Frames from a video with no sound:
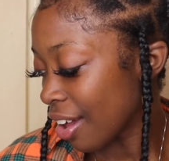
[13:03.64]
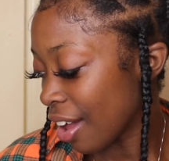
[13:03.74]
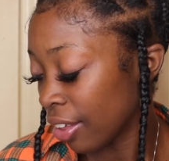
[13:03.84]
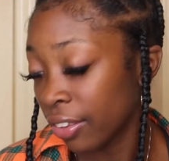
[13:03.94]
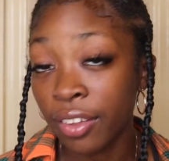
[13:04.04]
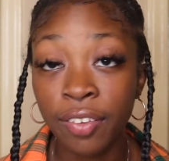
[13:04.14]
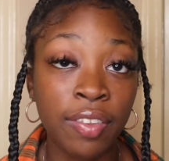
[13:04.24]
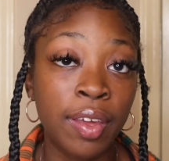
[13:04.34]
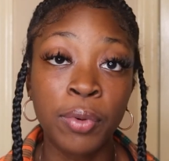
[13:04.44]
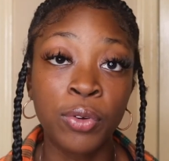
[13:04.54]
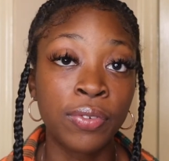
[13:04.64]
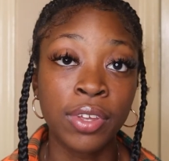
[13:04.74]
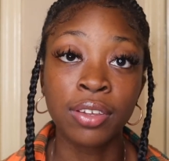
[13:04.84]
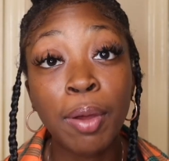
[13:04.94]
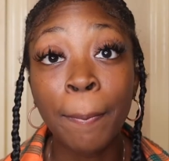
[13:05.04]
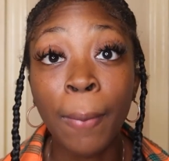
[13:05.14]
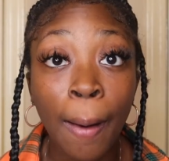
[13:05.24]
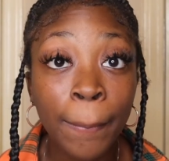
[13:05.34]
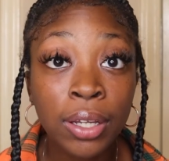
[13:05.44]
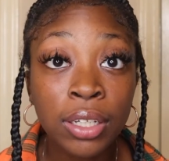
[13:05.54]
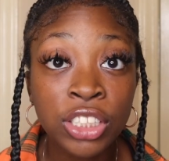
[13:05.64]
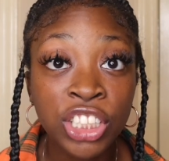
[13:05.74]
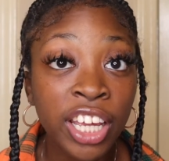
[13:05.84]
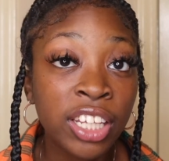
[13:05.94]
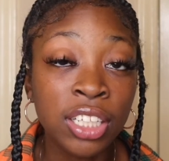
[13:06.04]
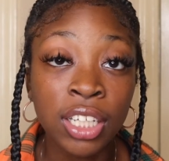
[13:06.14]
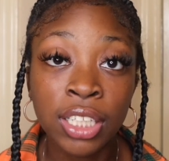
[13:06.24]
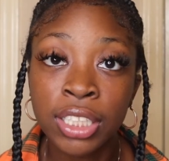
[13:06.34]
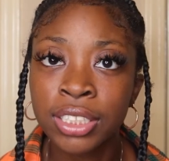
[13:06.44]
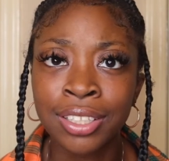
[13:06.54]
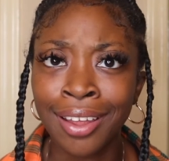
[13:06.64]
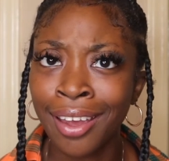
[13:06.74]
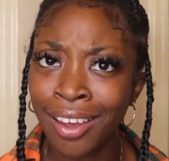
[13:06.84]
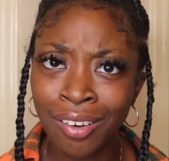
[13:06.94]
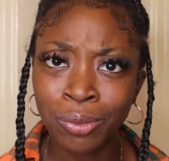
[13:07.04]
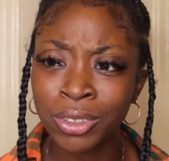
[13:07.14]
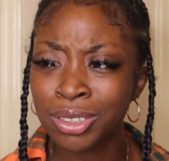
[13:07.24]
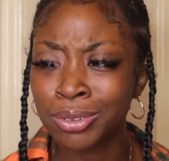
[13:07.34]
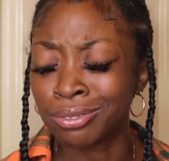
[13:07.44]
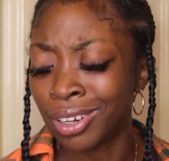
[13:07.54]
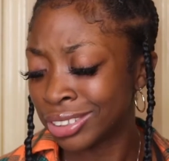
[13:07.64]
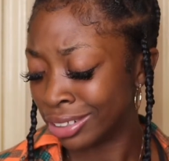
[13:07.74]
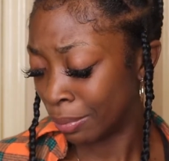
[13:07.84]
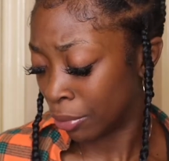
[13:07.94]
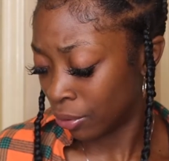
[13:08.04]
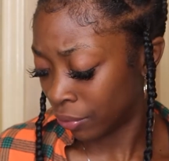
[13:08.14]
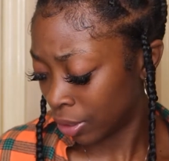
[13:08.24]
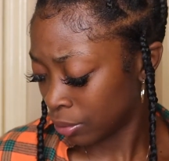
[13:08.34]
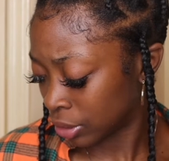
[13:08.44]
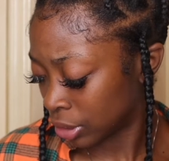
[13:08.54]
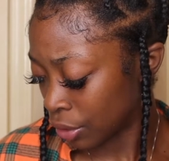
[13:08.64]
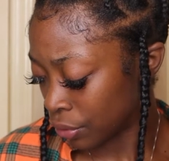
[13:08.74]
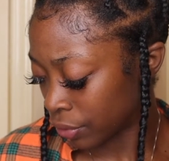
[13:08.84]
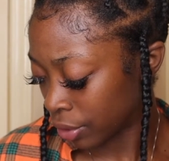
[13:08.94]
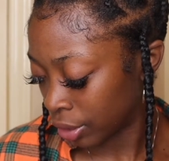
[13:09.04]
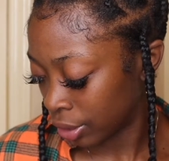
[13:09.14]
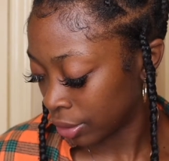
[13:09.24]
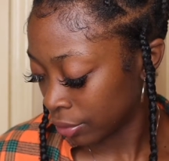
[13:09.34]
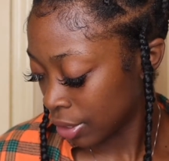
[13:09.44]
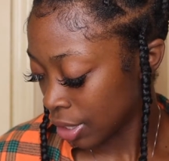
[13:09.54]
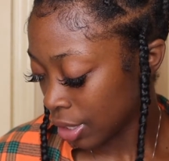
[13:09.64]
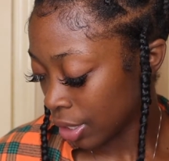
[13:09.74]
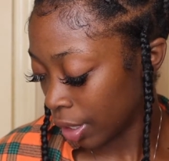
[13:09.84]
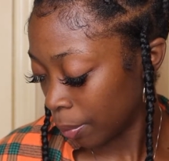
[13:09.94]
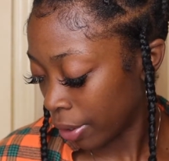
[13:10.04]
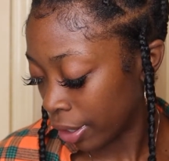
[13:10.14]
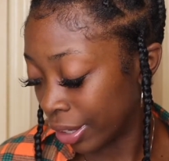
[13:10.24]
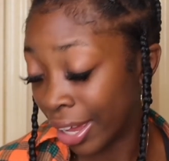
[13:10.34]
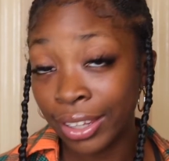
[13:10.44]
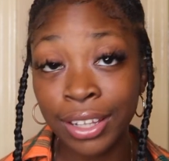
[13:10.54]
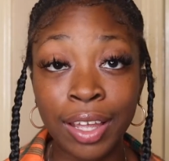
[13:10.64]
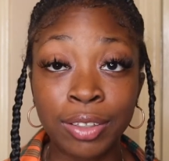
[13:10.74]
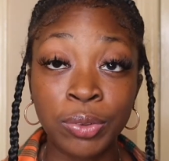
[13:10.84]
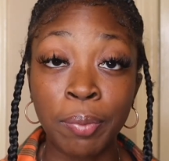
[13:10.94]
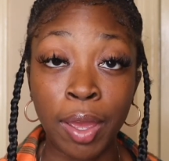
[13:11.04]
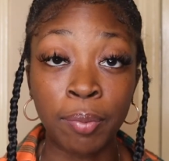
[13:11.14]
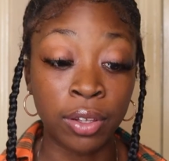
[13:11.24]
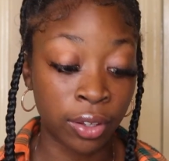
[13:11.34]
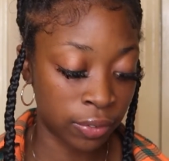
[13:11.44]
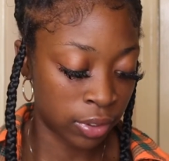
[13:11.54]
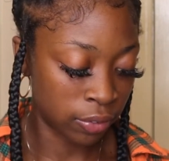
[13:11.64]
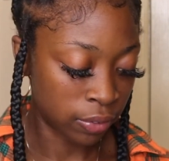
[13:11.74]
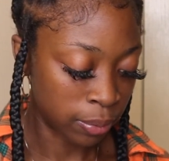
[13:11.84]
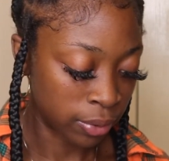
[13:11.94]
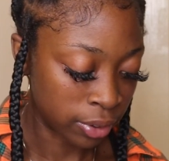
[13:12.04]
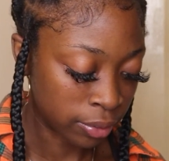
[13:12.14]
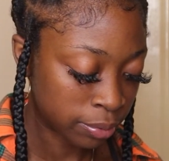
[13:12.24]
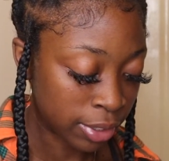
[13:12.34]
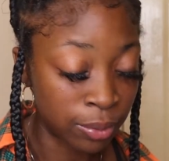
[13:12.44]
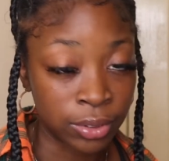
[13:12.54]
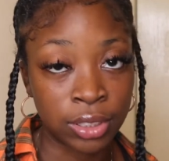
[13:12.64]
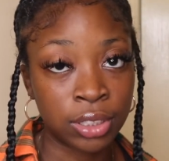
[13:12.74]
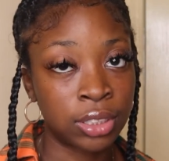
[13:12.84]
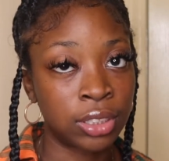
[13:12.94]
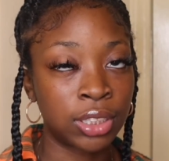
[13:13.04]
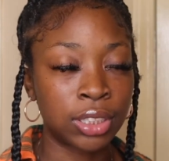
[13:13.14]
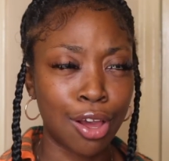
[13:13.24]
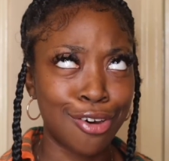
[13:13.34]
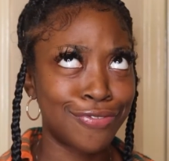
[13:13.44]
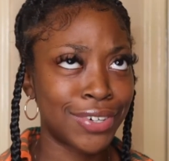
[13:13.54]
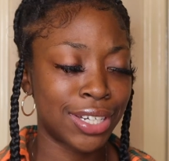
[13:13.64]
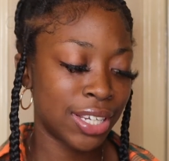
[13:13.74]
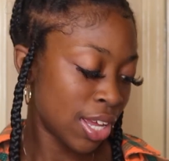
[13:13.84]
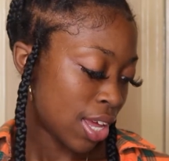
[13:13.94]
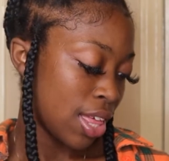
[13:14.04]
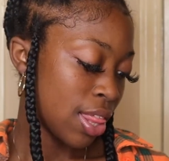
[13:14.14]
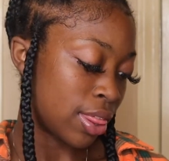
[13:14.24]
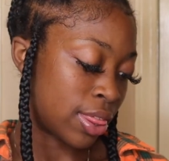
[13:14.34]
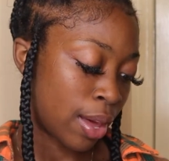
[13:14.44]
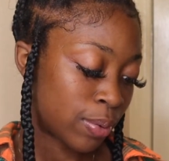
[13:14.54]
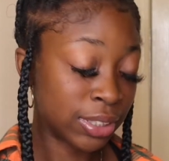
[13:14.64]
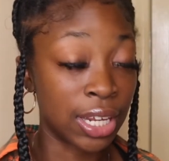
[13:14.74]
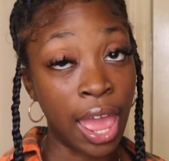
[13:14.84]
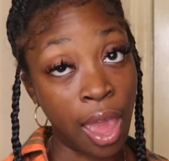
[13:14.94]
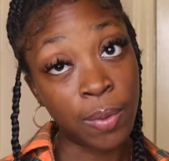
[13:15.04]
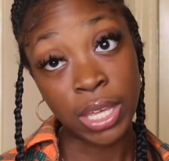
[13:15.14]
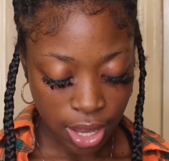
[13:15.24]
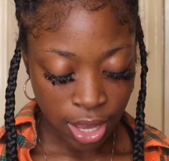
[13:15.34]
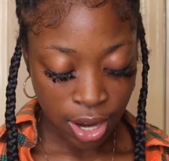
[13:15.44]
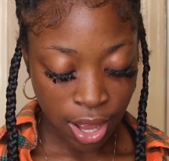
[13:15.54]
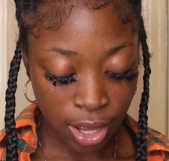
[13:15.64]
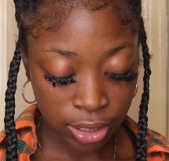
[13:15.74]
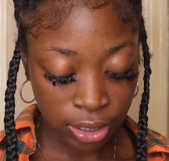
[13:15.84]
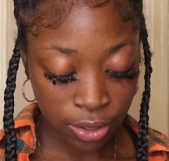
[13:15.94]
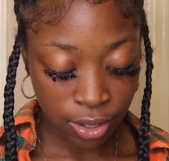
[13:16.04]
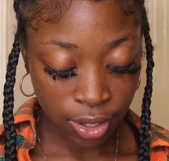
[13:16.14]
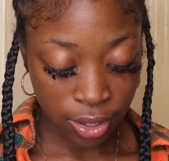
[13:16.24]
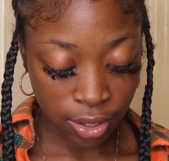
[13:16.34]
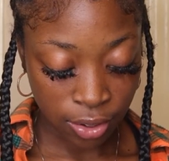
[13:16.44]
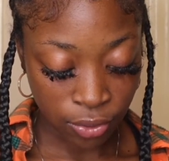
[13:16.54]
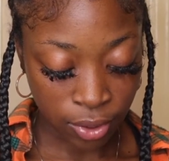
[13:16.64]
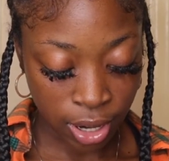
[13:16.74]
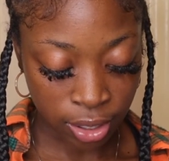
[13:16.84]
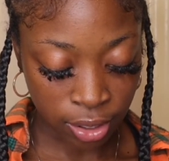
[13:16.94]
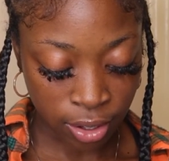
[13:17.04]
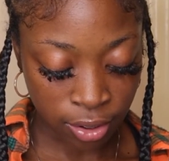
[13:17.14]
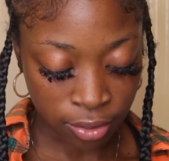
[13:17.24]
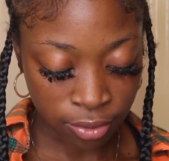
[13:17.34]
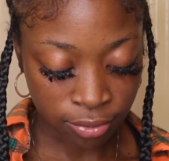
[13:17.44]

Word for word: I love that movie. My mama, she had the ugliest laugh when she was watching that movie. It was so funny. I think that's what made me love it even more. That was hilarious. And I also love Ride Along.